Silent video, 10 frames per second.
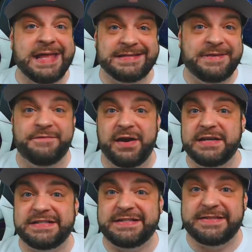isn't
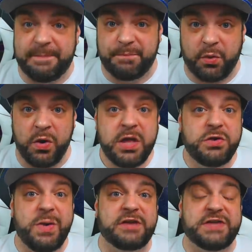very simple,
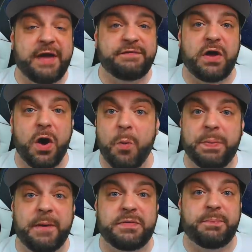you actually have to
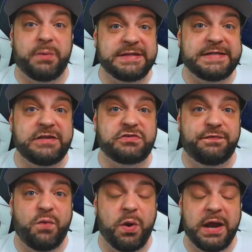open up the
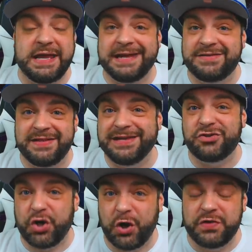PlayStation 4 and get into the
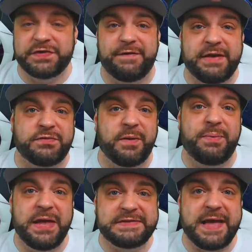internals of it to
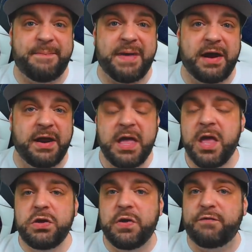replace that battery,
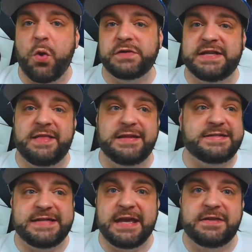you of course can then
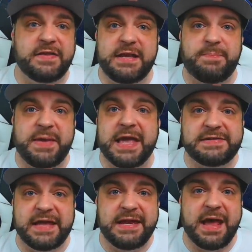sync to the
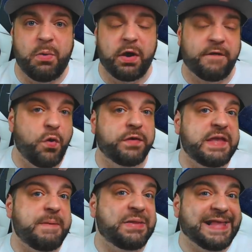PSN network for
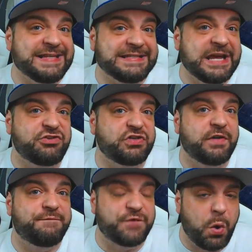the
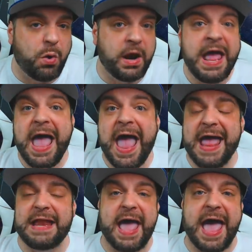PlayStation 4
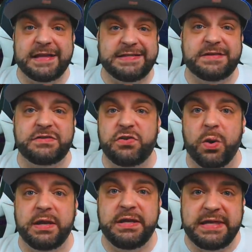and access
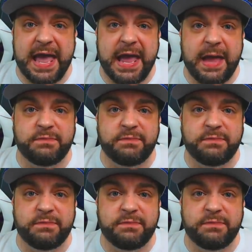your game.